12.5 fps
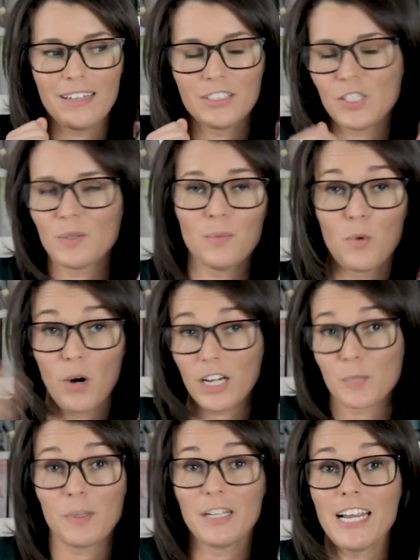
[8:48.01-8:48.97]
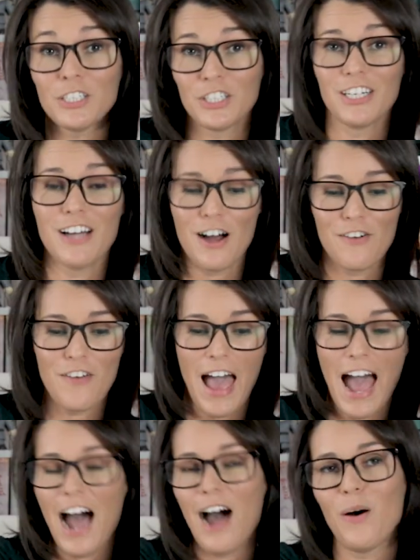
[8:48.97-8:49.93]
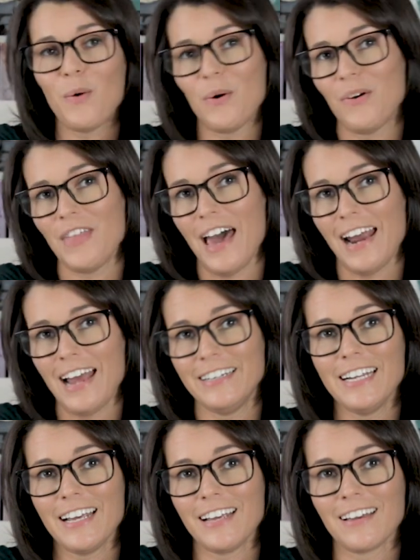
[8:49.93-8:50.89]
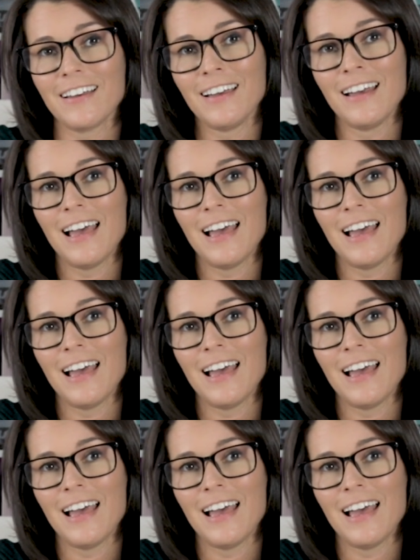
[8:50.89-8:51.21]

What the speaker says: just more explanation of how that ending